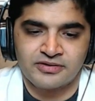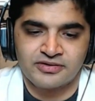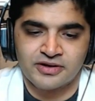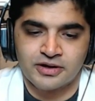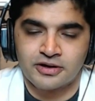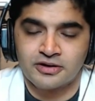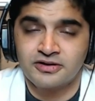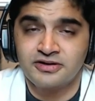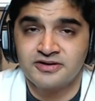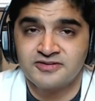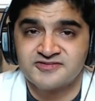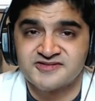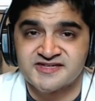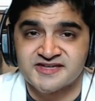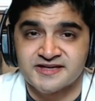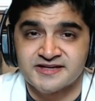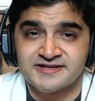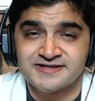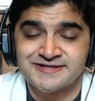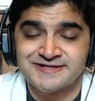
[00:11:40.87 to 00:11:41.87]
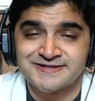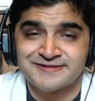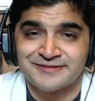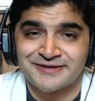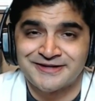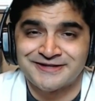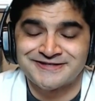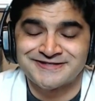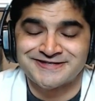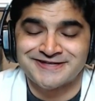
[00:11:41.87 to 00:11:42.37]
good news
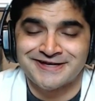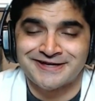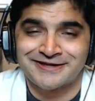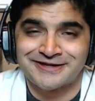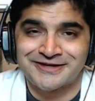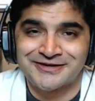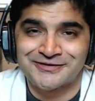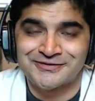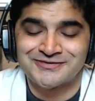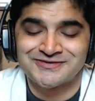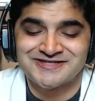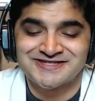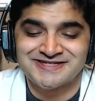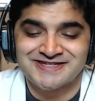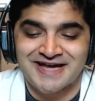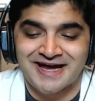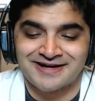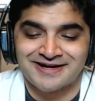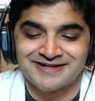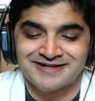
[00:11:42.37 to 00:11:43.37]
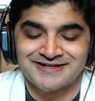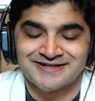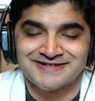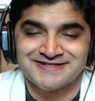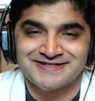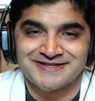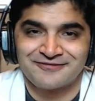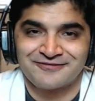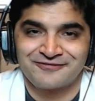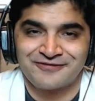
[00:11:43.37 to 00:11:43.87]
is that those
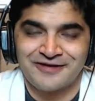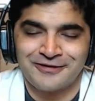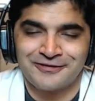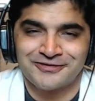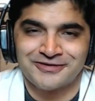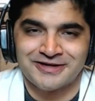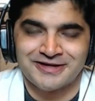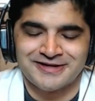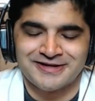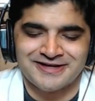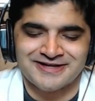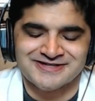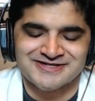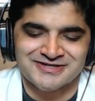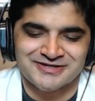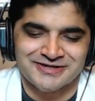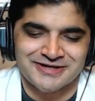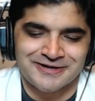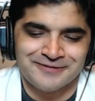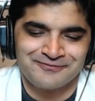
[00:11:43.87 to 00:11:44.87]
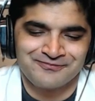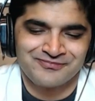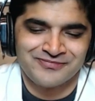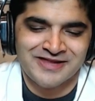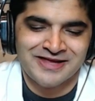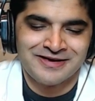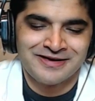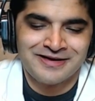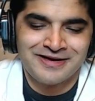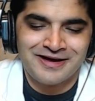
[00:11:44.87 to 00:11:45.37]
tactics failed yesterday.
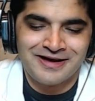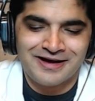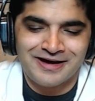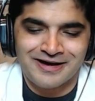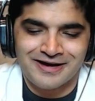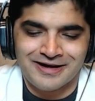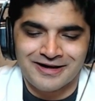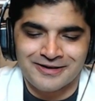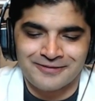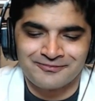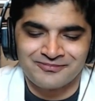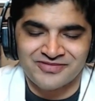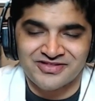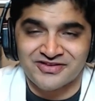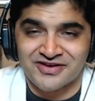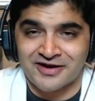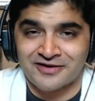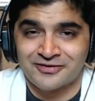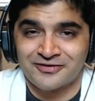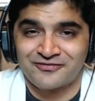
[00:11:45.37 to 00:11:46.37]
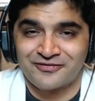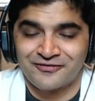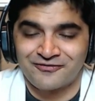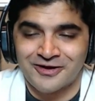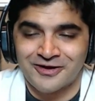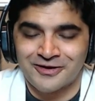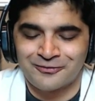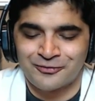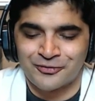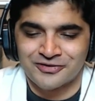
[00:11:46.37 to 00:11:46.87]
Dr.
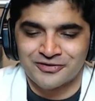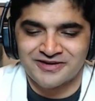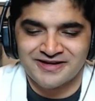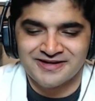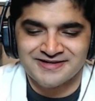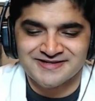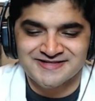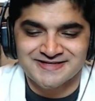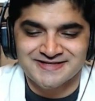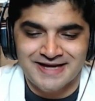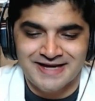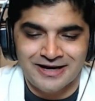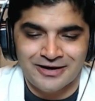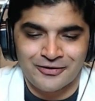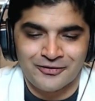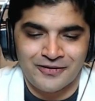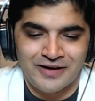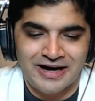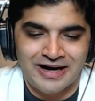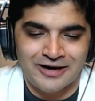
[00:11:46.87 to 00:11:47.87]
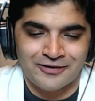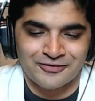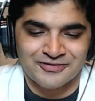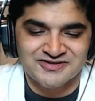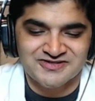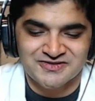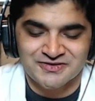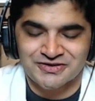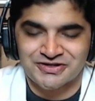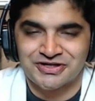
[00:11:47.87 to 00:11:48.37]
Vivek Murthy is now our
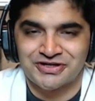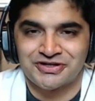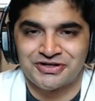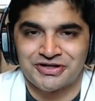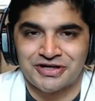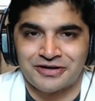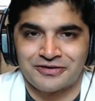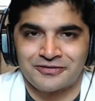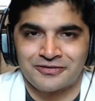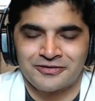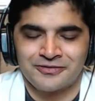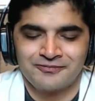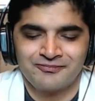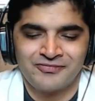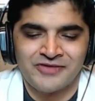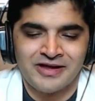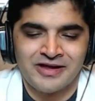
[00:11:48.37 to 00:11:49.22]
Surgeon General.